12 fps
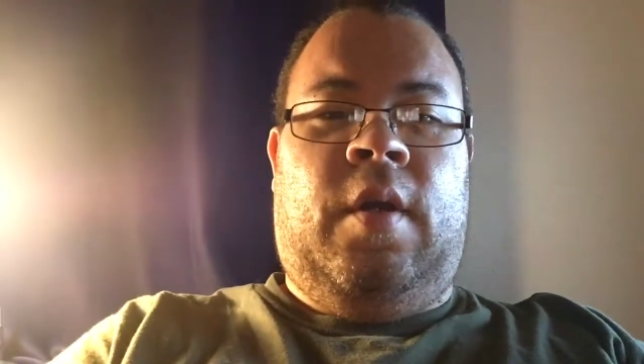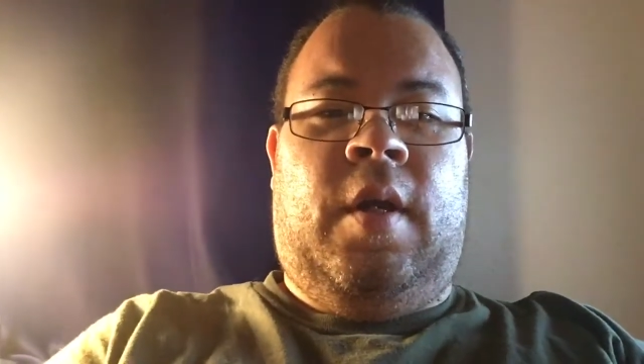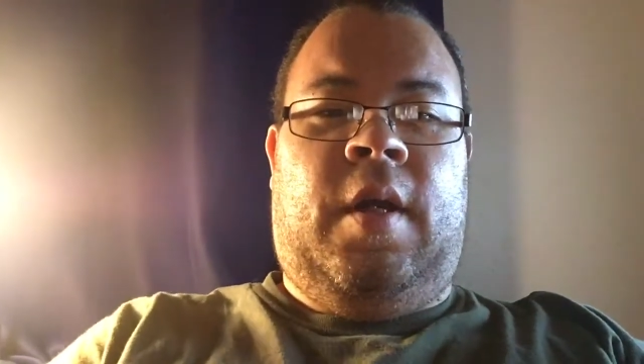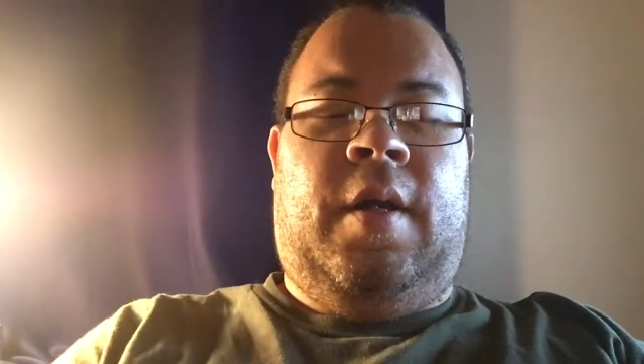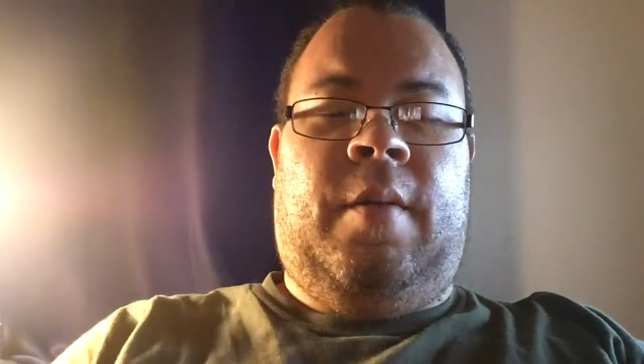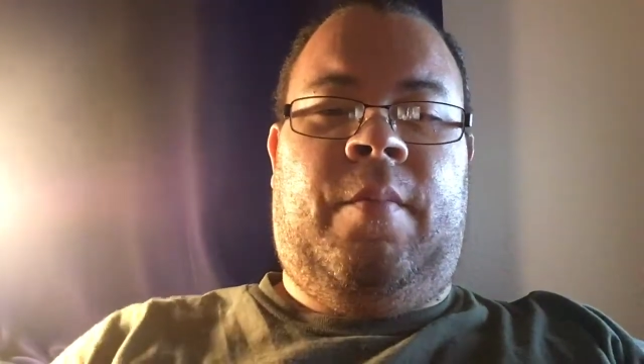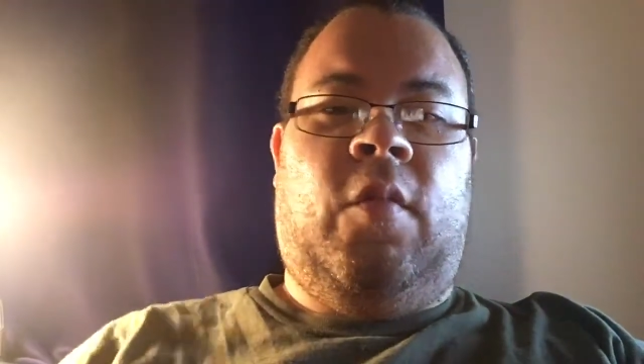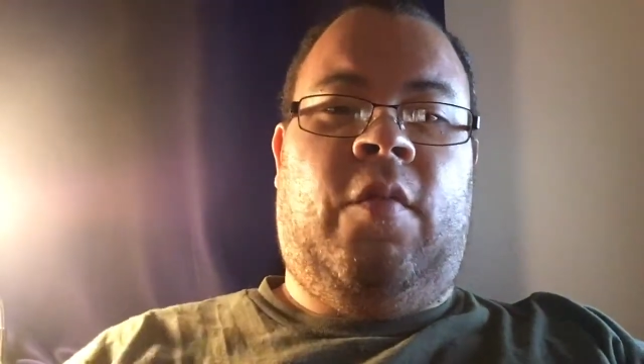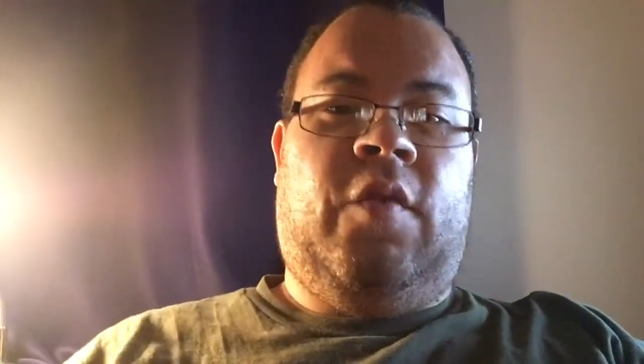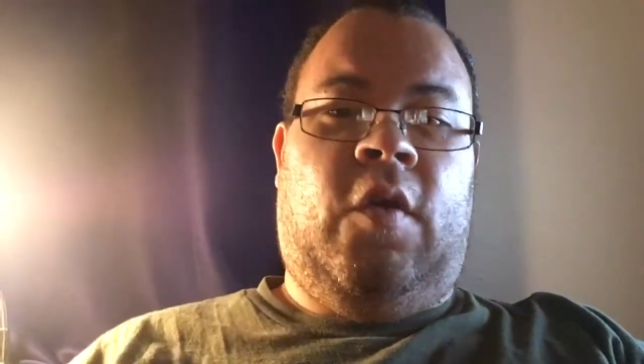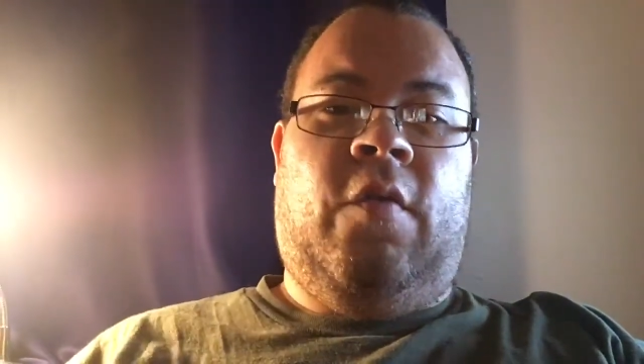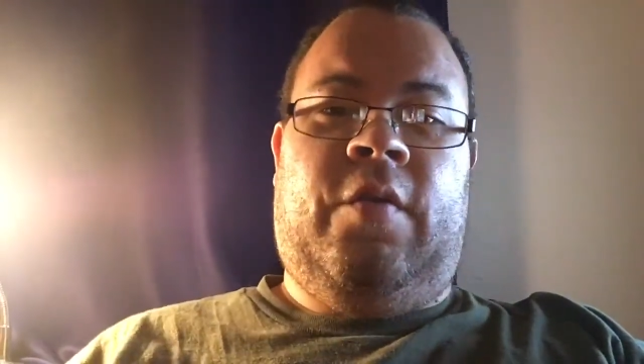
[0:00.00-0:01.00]

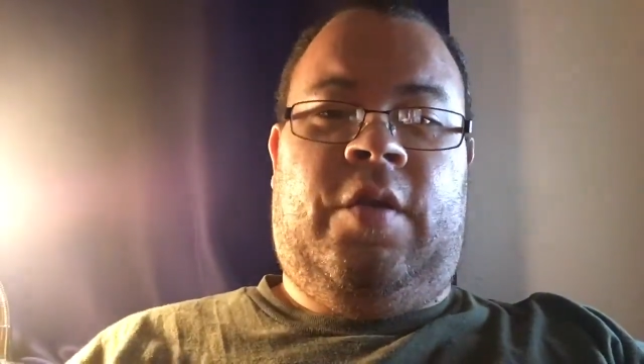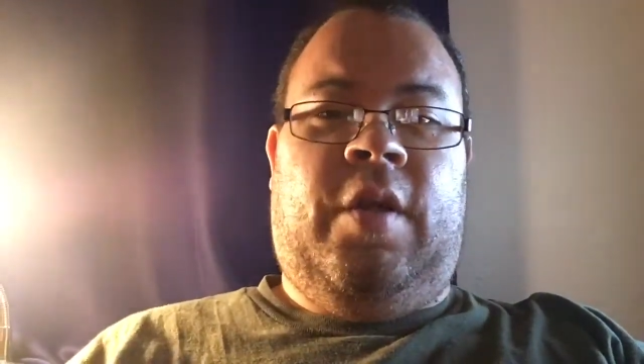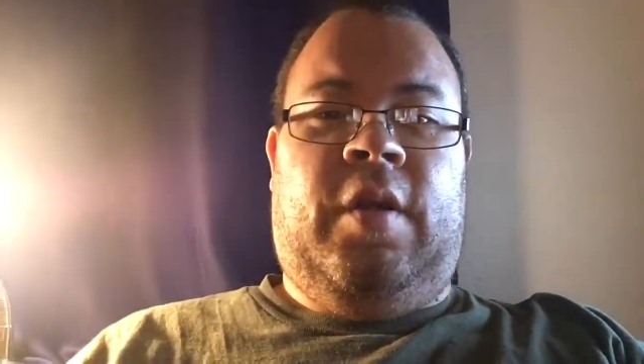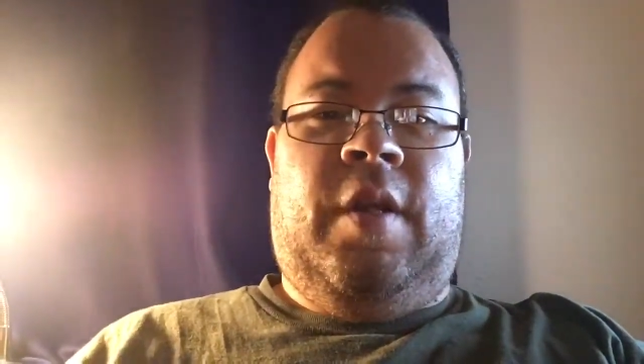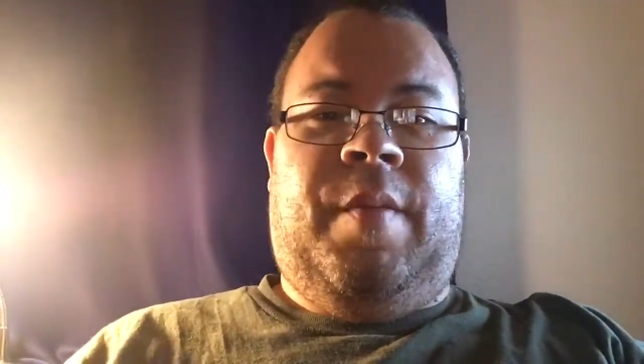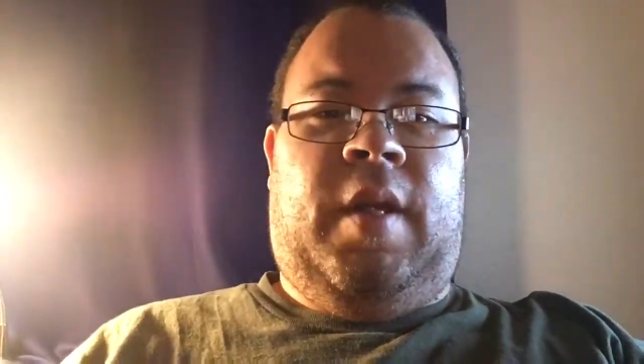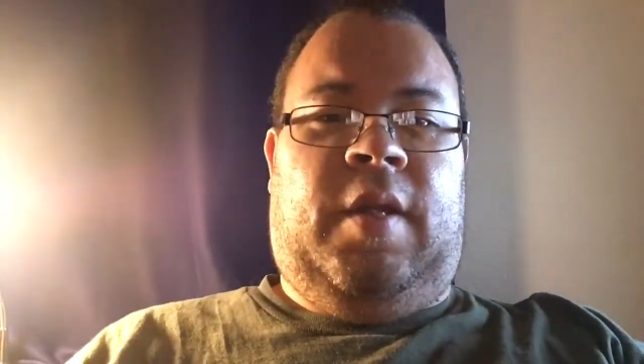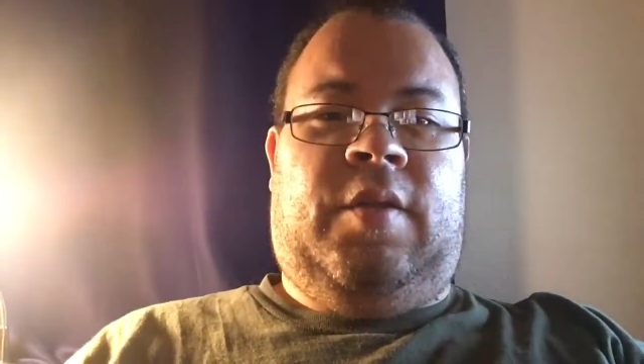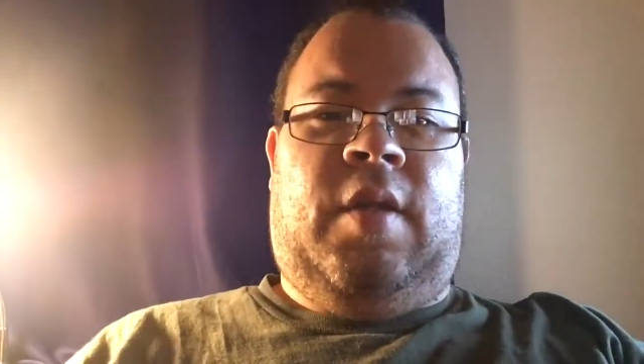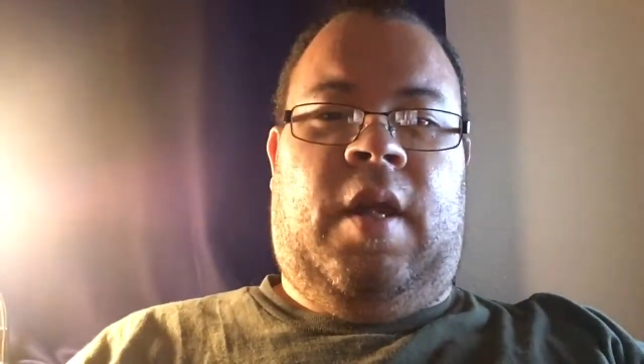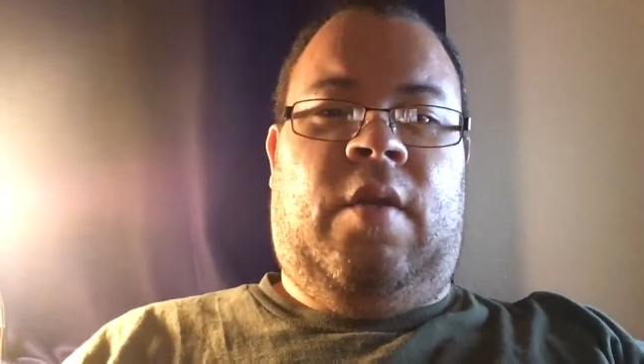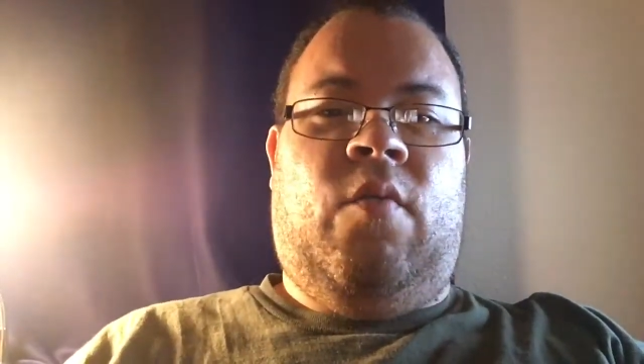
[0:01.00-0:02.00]
lemonade stand.